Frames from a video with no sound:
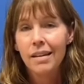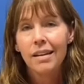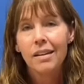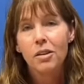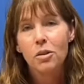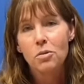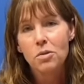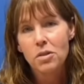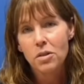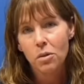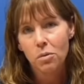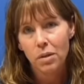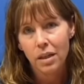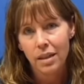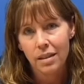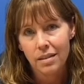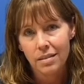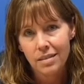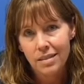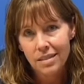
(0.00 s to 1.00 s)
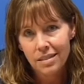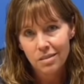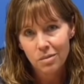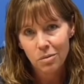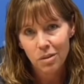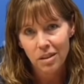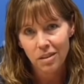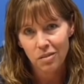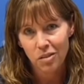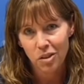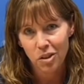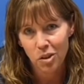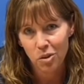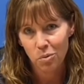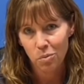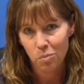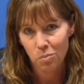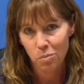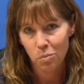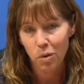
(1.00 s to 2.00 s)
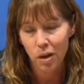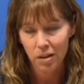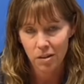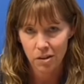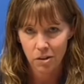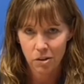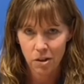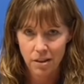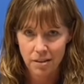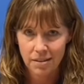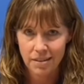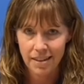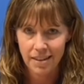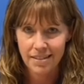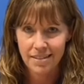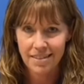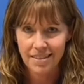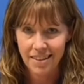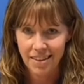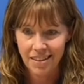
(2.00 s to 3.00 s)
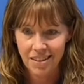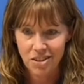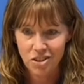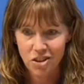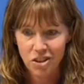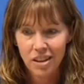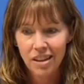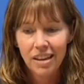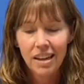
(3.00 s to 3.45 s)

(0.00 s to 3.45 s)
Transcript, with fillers: those don't end whenever you walk across that stage.